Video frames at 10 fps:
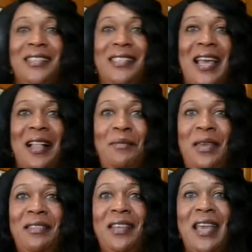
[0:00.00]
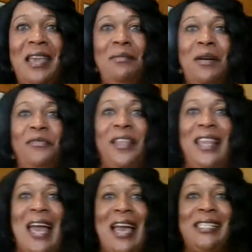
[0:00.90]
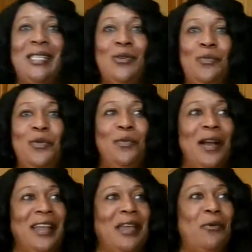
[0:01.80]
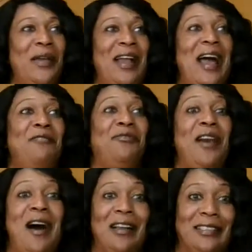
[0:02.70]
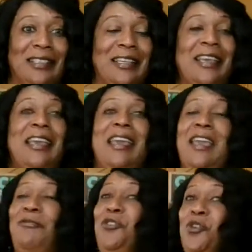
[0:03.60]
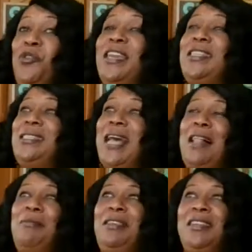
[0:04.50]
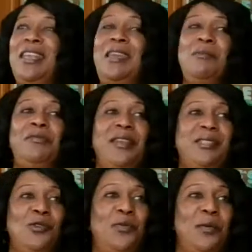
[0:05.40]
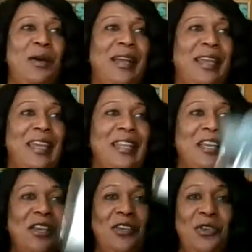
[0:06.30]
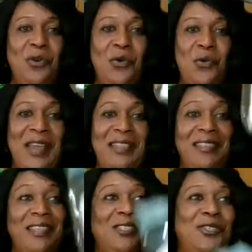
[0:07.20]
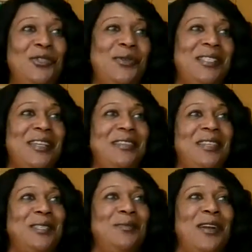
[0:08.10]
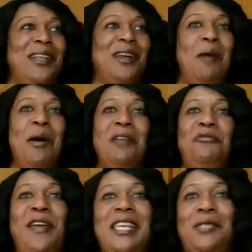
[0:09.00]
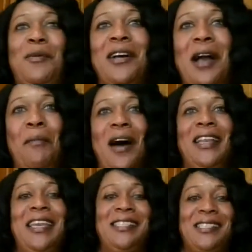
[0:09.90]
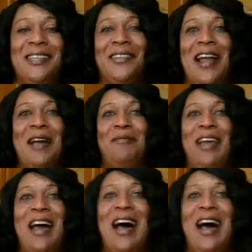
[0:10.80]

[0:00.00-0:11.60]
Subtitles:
Tell me the name of the last supermarket where I vlogged. If you can tell me the name of the supermarket, you win this juicer this morning. Come on, Facebook. Come on, Instagram.